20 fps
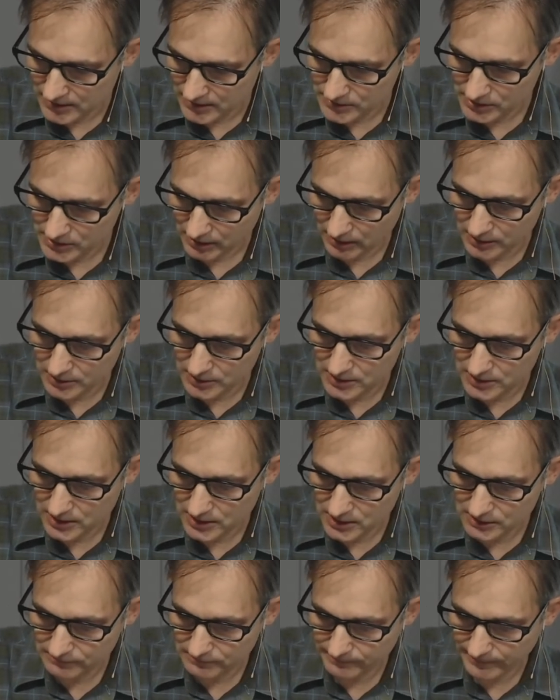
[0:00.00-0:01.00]

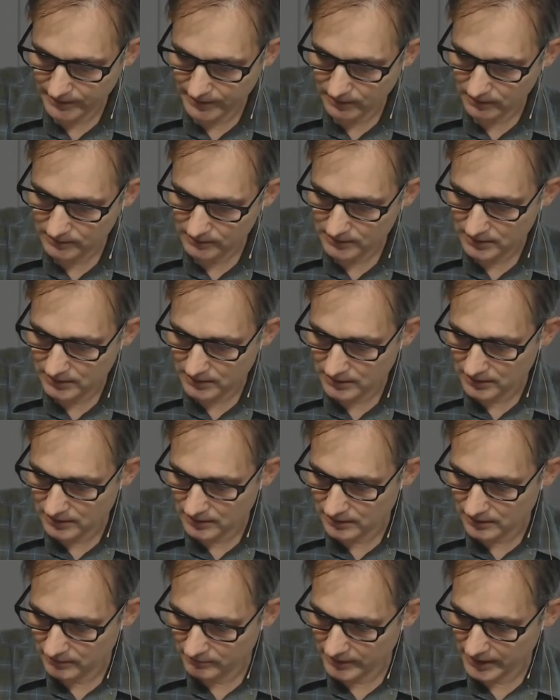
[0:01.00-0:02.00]
Seleucus felt
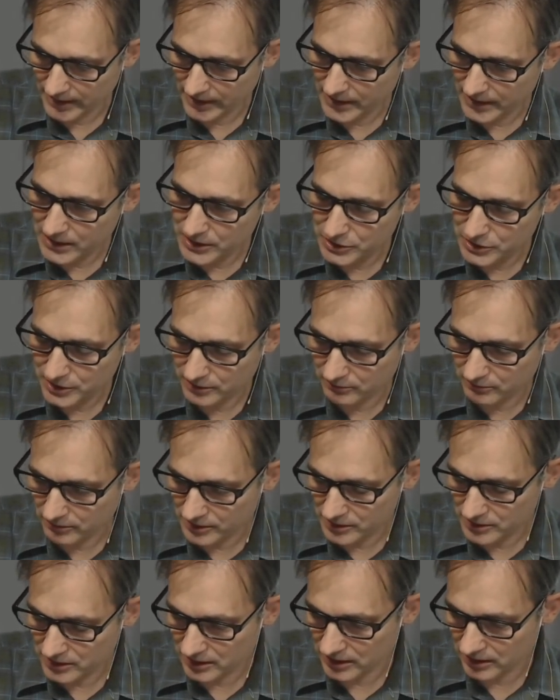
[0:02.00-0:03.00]
that he should
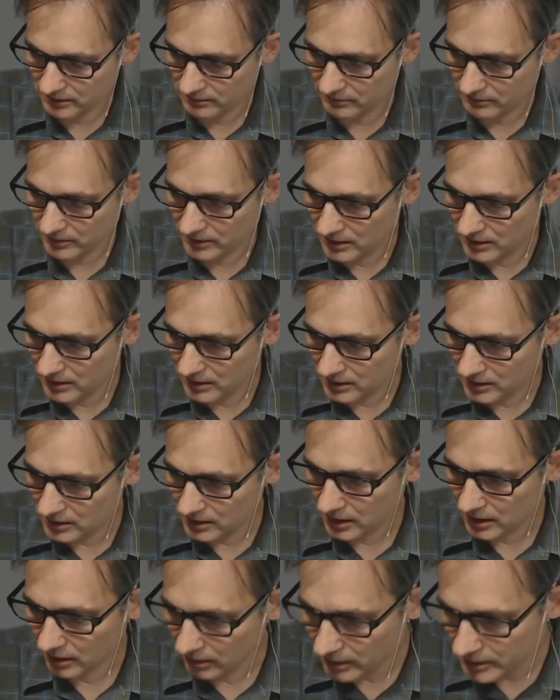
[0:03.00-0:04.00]
receive
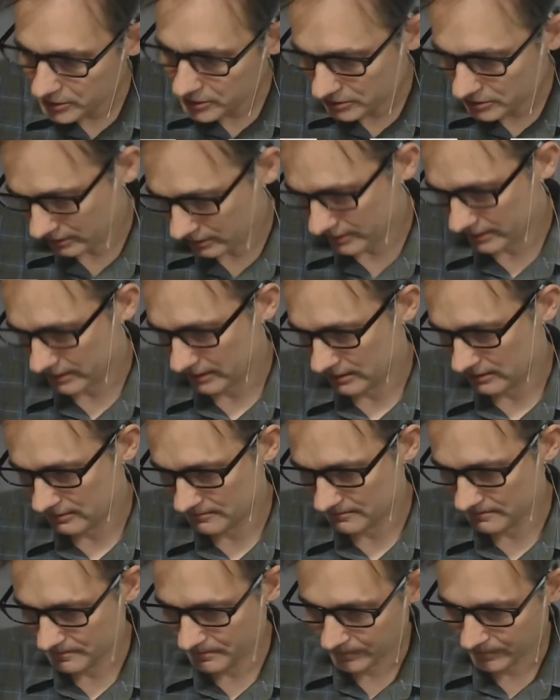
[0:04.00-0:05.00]
Coelesyria.
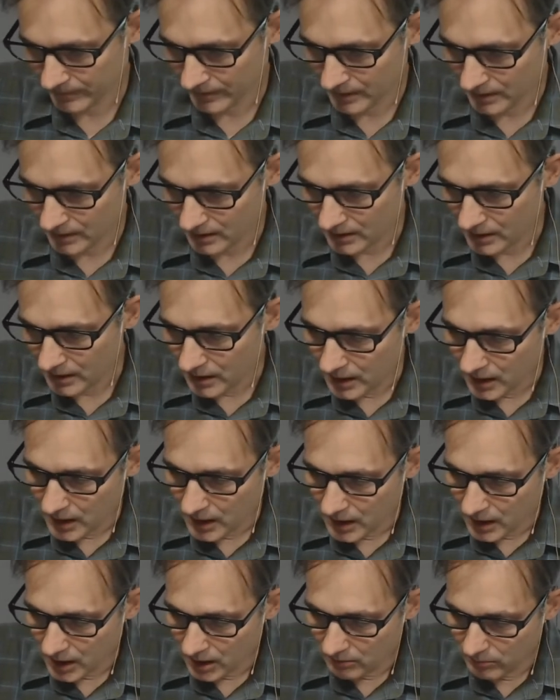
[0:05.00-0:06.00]

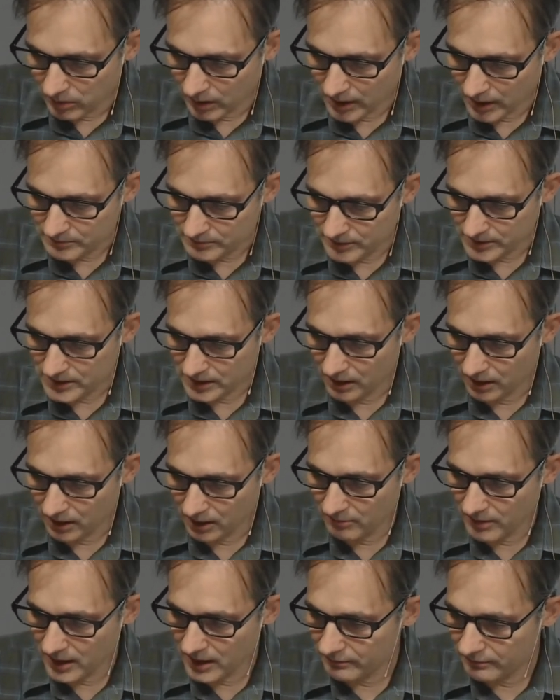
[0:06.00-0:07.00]
But
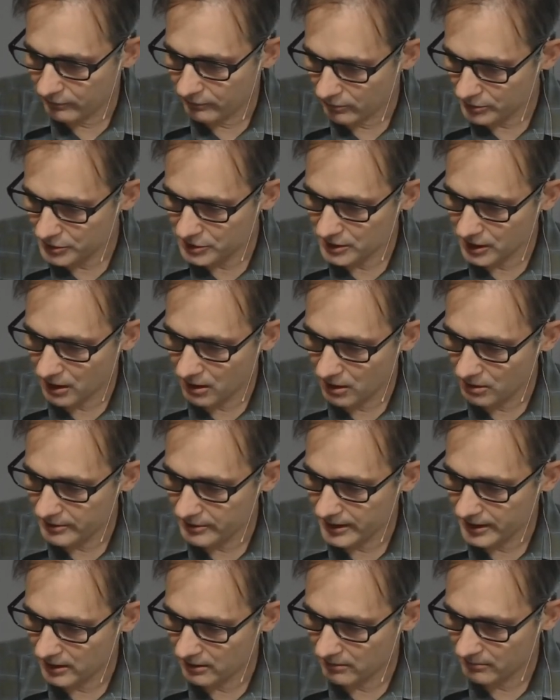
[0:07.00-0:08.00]
Ptolemy forestalled
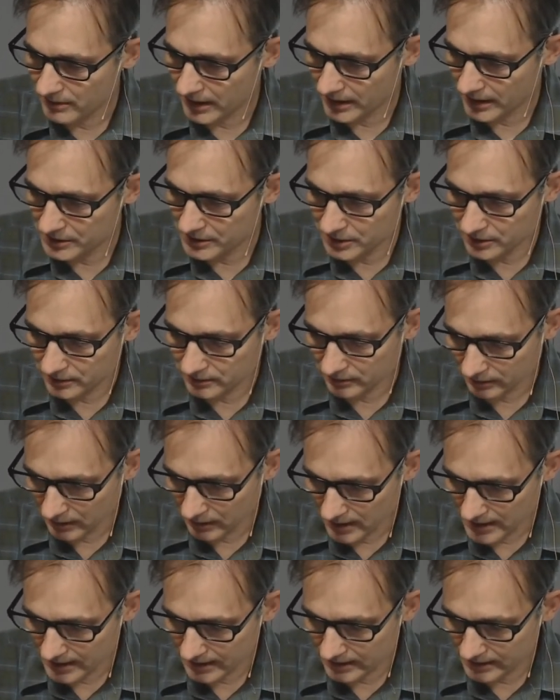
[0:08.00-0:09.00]
him and took the
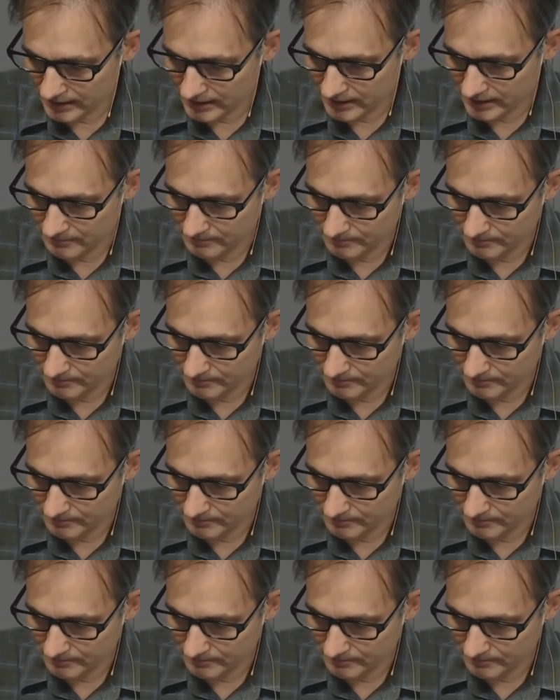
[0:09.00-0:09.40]
land.